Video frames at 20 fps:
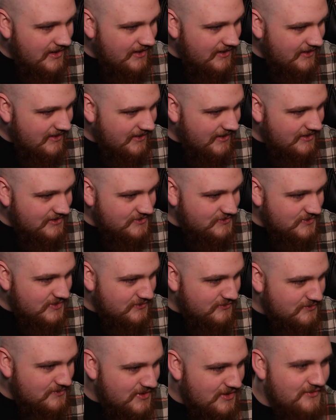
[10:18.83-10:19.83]
just read
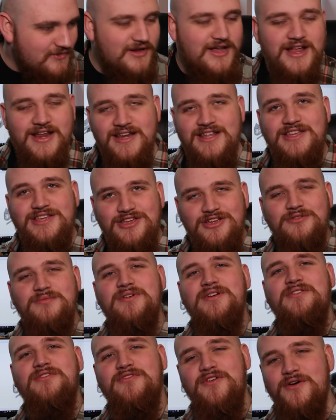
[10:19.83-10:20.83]
it from here.
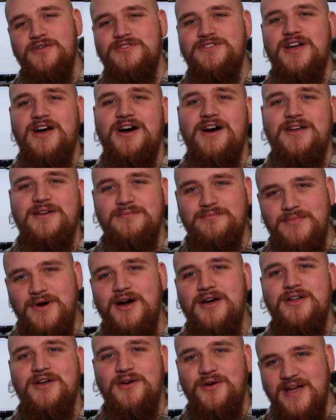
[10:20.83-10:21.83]
Anycubic Photon
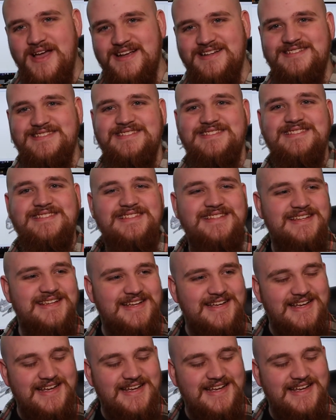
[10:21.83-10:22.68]
Mono X's,